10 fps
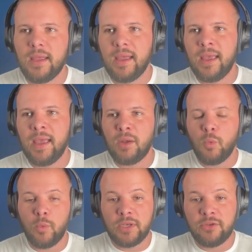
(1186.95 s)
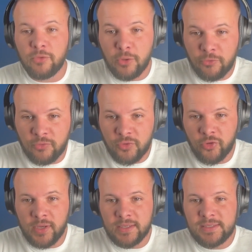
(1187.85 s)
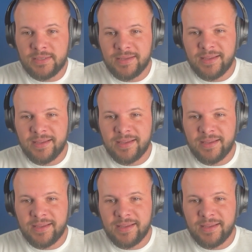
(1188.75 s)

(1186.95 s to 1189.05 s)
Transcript: And when we do those retreats,